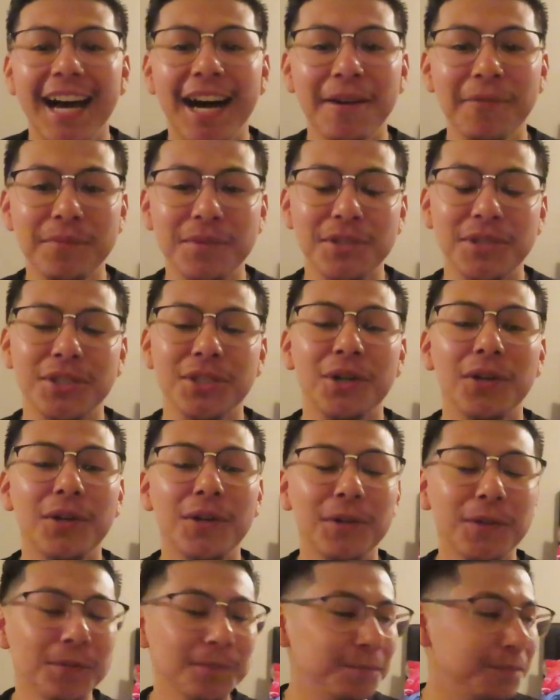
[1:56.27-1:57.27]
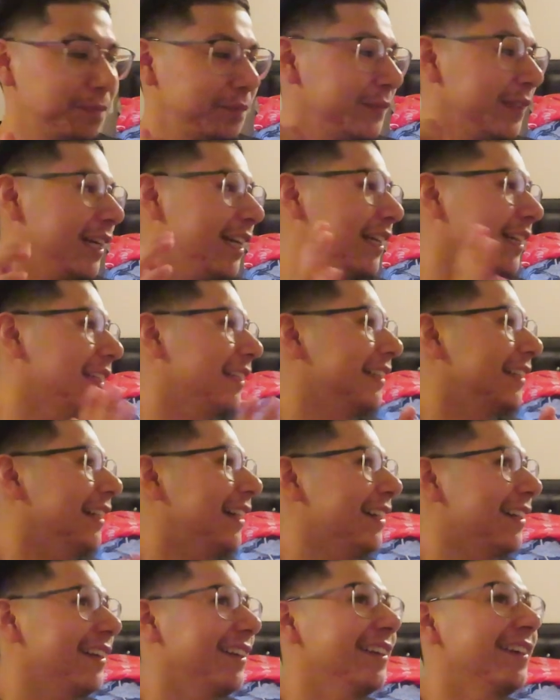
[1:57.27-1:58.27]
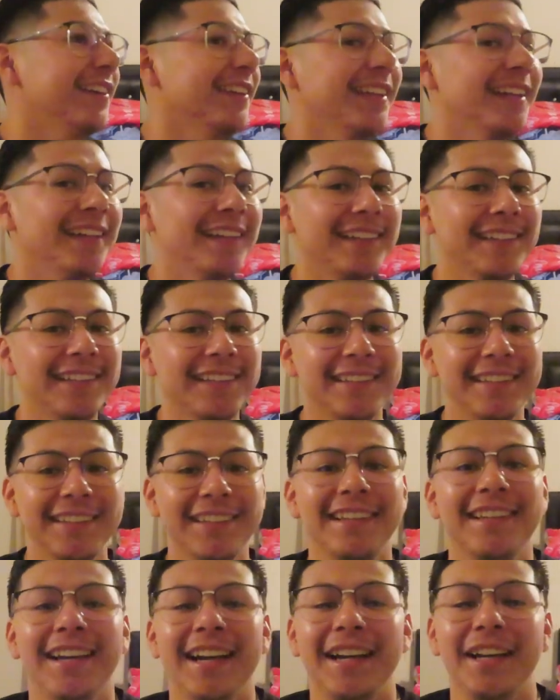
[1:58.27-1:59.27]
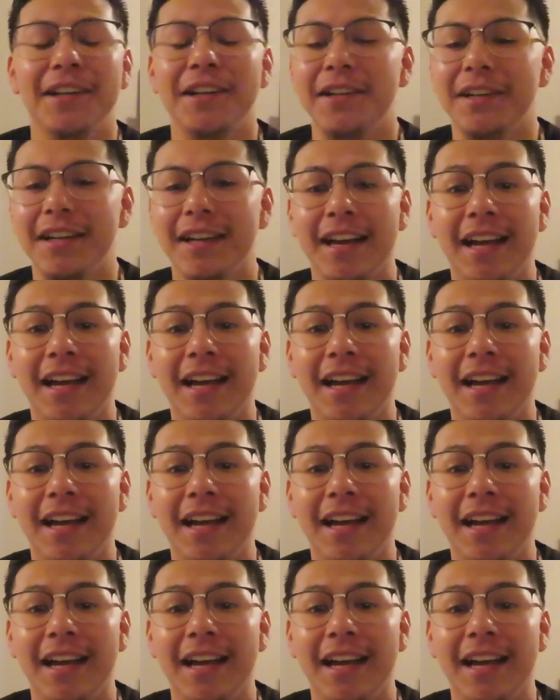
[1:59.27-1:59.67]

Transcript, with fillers: i'm so like i don't know like i